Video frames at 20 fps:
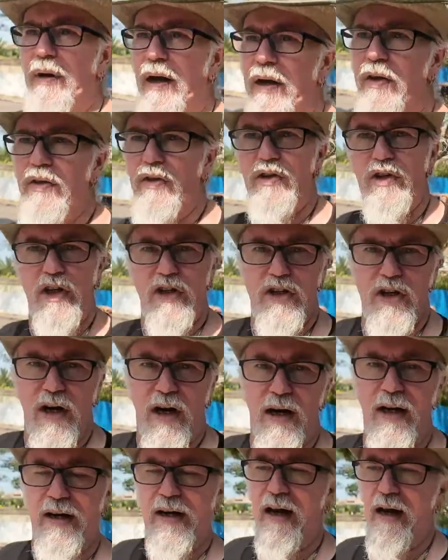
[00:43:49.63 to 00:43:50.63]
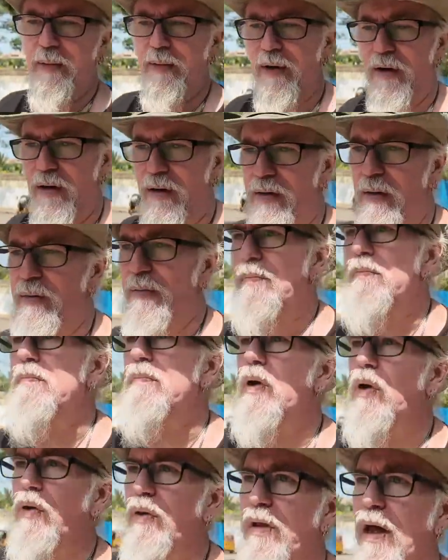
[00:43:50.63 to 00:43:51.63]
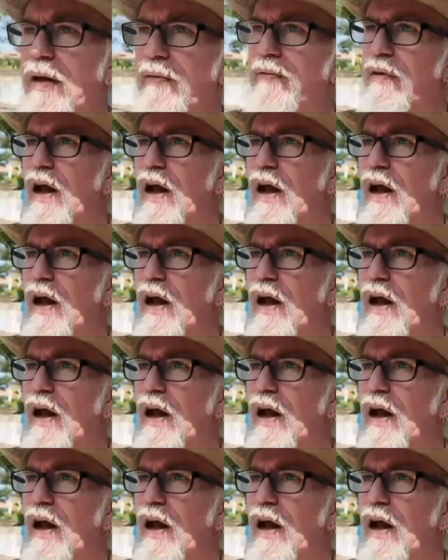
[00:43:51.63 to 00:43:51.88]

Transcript: my other DJI camera both have